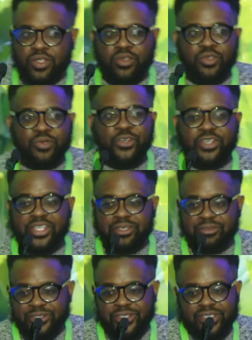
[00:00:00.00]
Good morning,
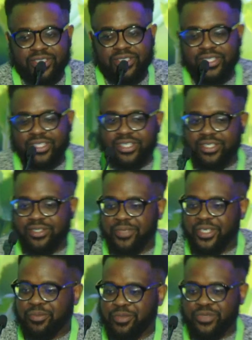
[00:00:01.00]
everyone.
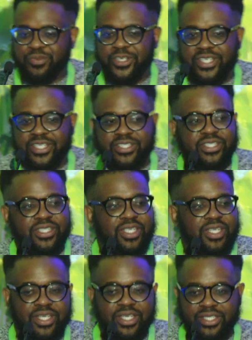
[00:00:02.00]
My name is Munashe,
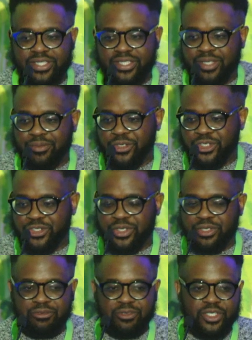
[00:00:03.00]
and I'm going to
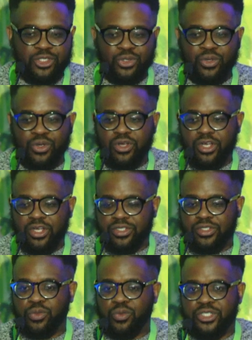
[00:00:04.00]
give a talk
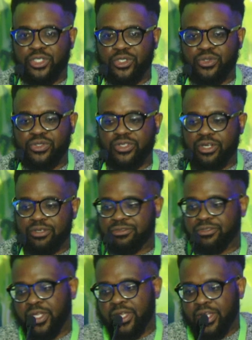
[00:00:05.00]
on the water use
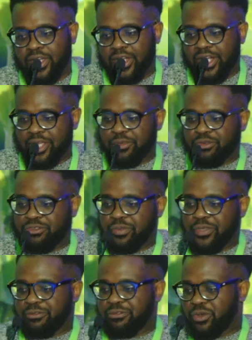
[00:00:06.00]
of
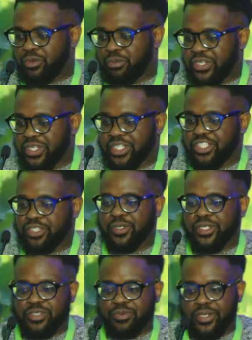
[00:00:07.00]
high-performing full-bearing
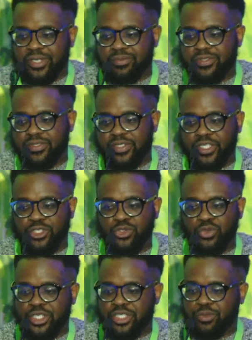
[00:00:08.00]
Japanese plums in
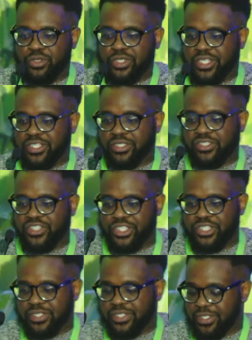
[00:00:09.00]
two major production
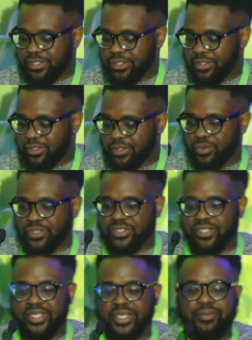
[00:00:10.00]
regions in the
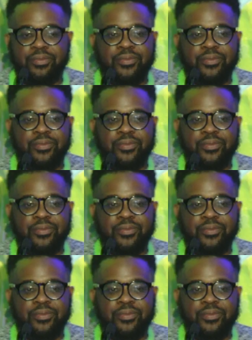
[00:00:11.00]
Western Cape.